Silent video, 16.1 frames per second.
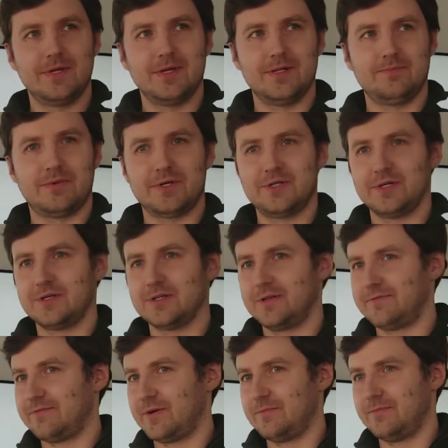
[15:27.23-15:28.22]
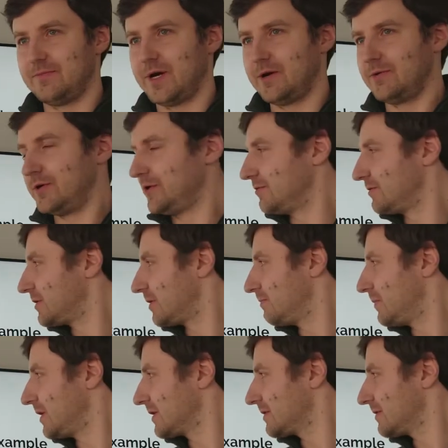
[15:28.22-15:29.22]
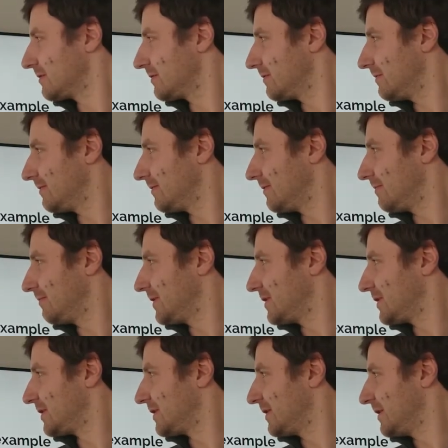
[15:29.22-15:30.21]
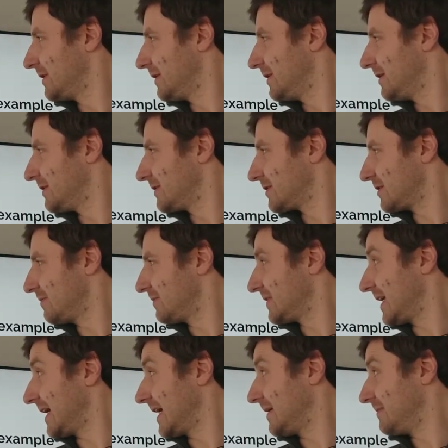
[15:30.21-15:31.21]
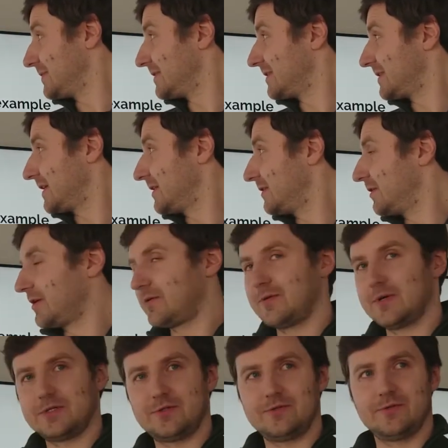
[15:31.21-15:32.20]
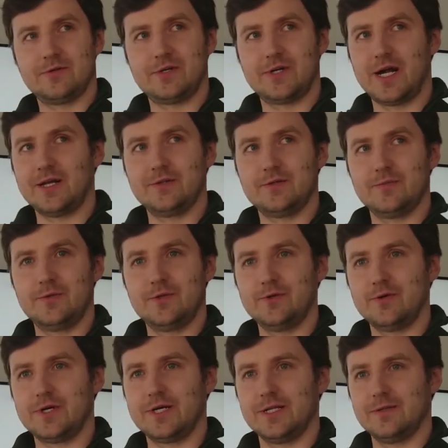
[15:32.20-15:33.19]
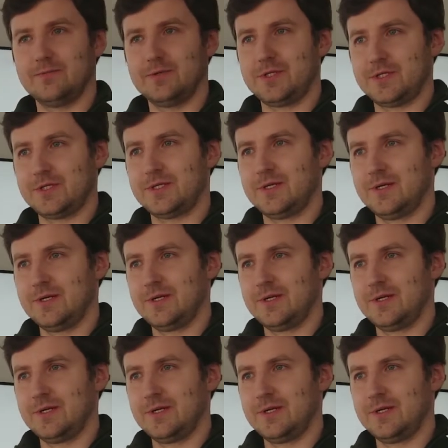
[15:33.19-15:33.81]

in particular from our user bugs, which sometimes send the request to a random URL, which